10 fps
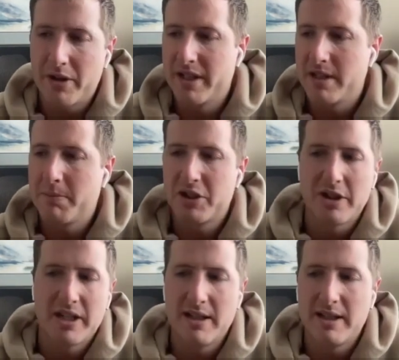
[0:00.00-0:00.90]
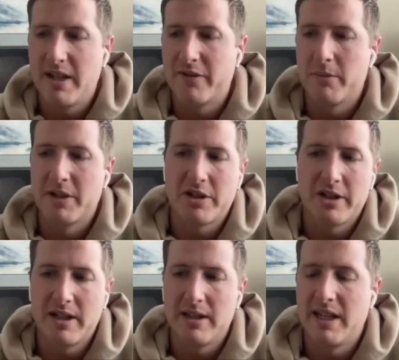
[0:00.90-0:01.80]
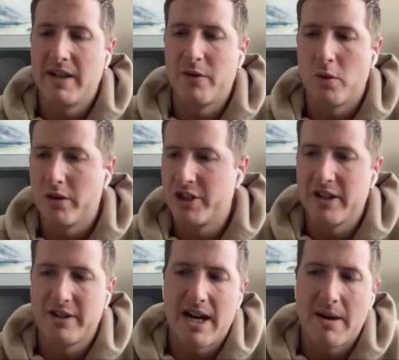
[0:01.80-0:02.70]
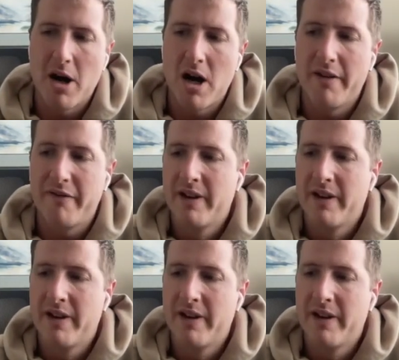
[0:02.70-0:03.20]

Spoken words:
it's paternity leave or maternity leave or shared time off,